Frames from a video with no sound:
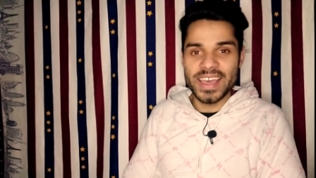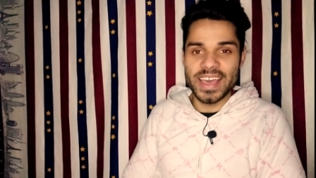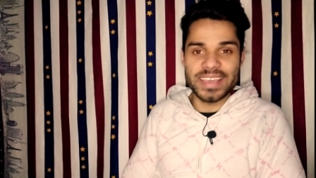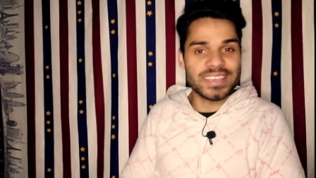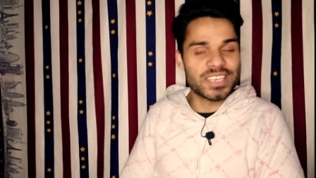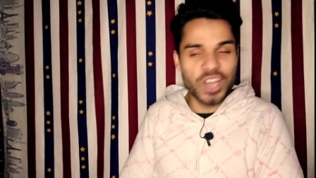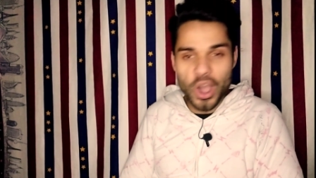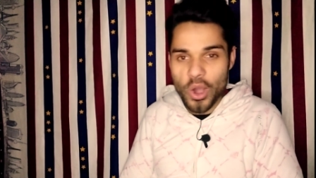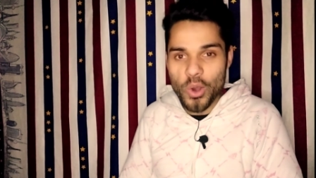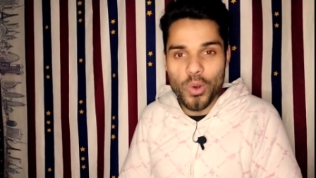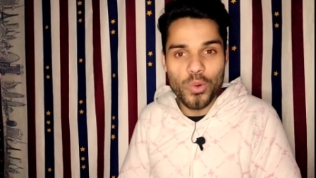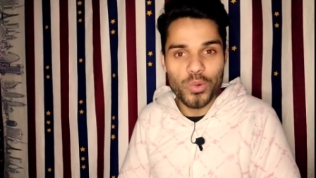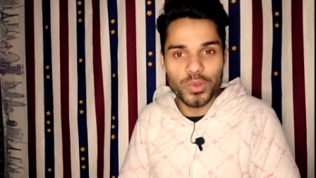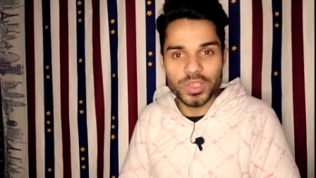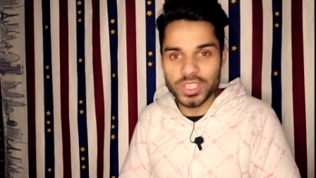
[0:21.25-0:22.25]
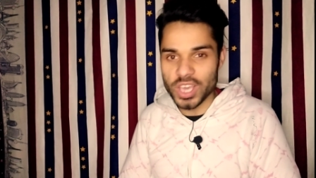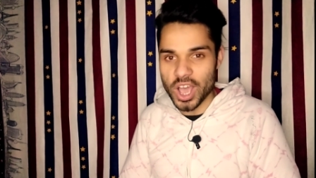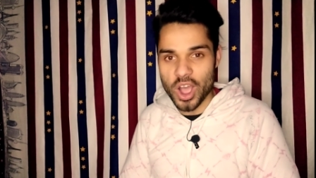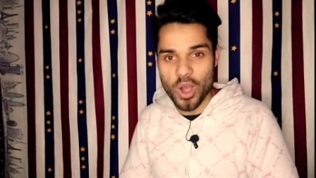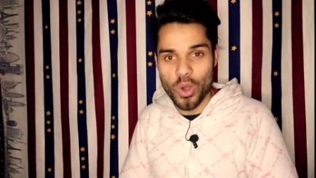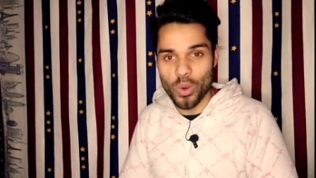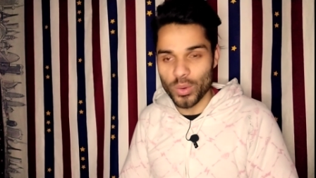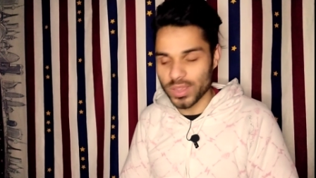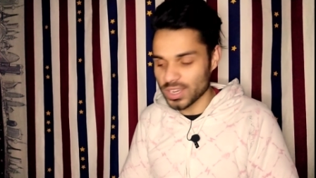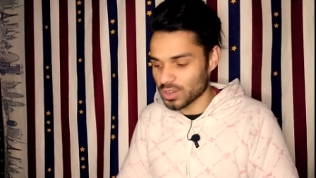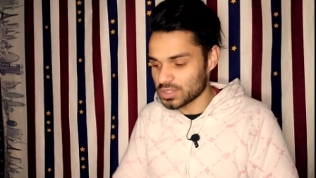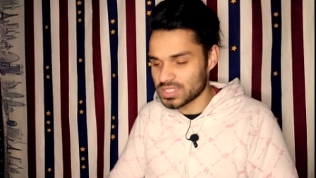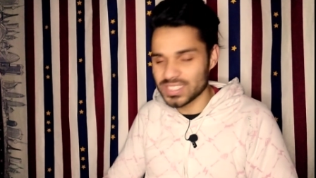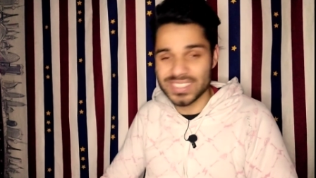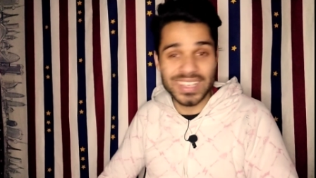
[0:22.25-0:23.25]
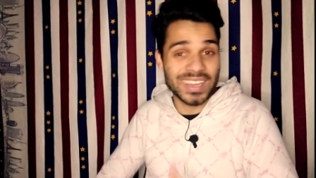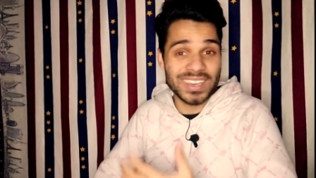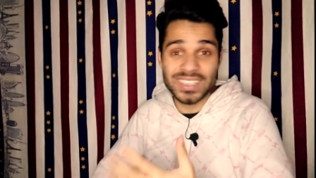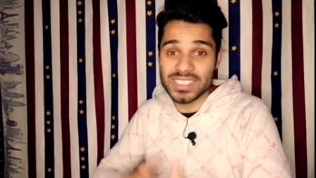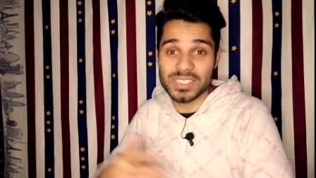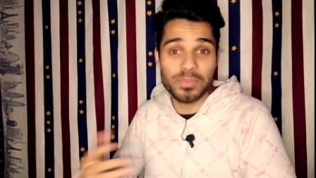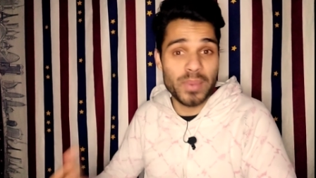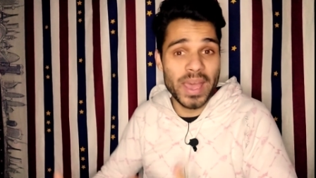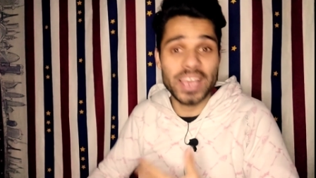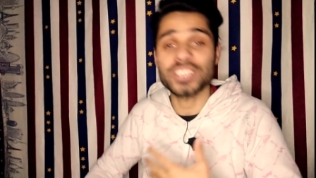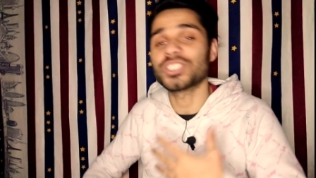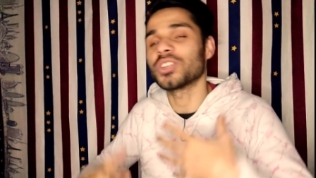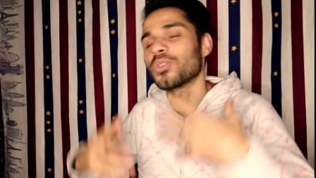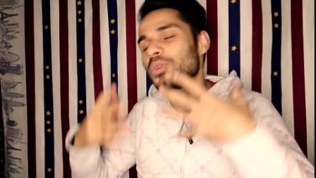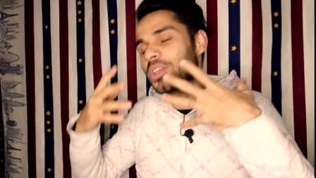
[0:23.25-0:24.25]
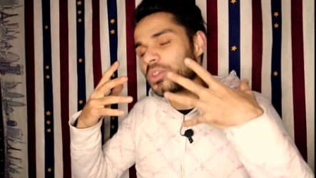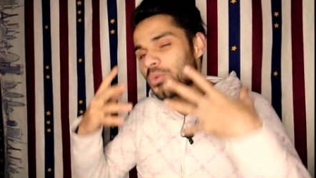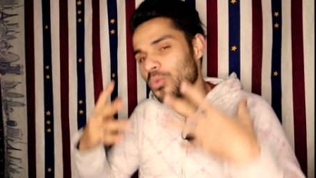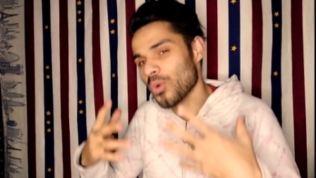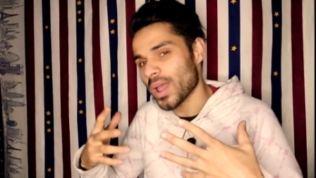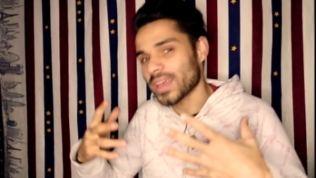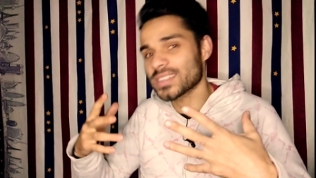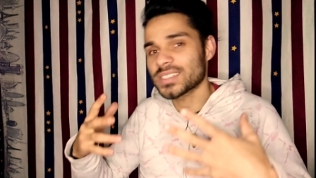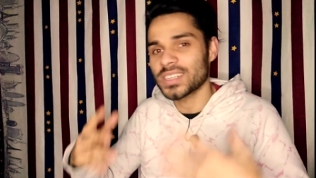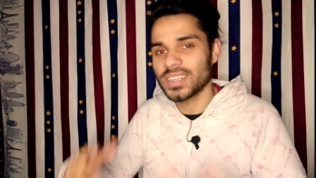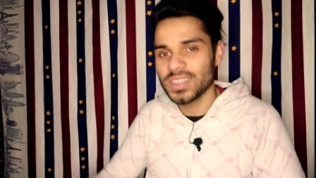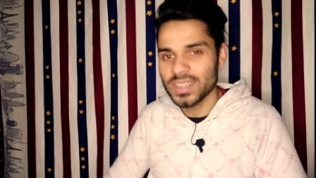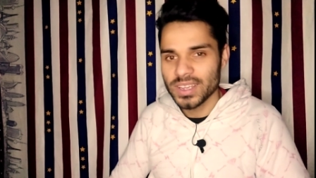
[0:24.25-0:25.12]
yo, yo, you know, it's just another special request.